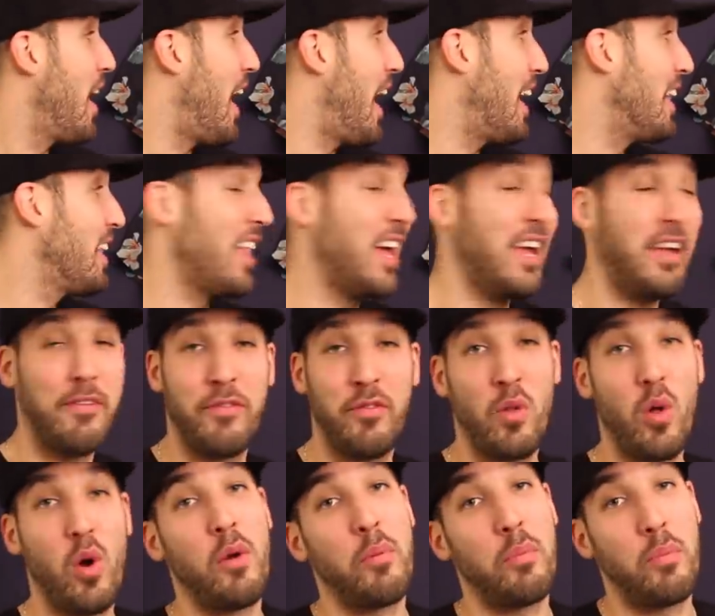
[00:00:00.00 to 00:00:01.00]
I like
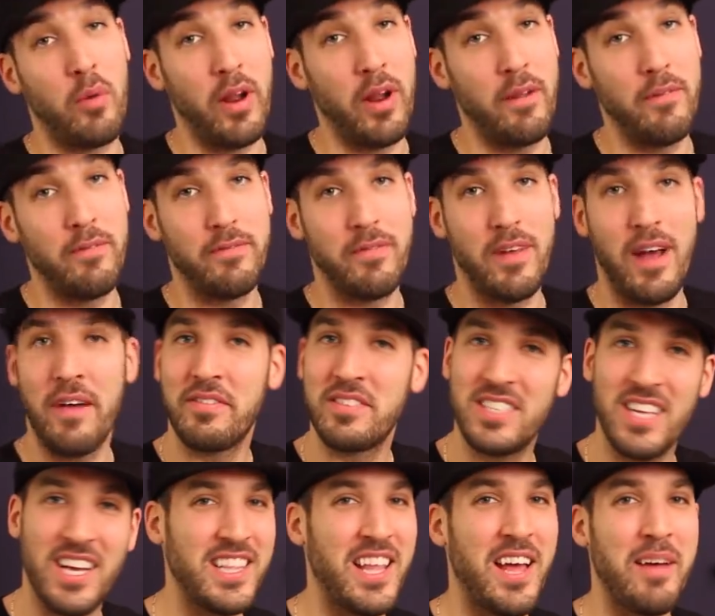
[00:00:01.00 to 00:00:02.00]
floral print. I've
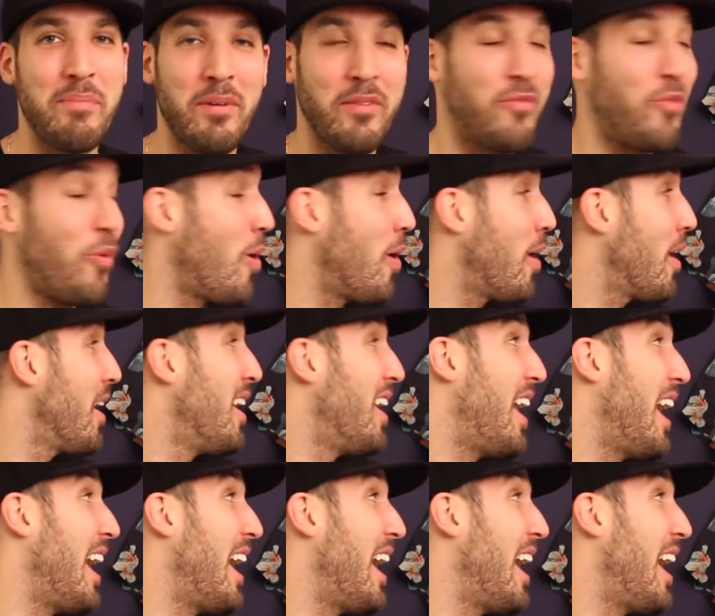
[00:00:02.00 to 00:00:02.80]
said that before.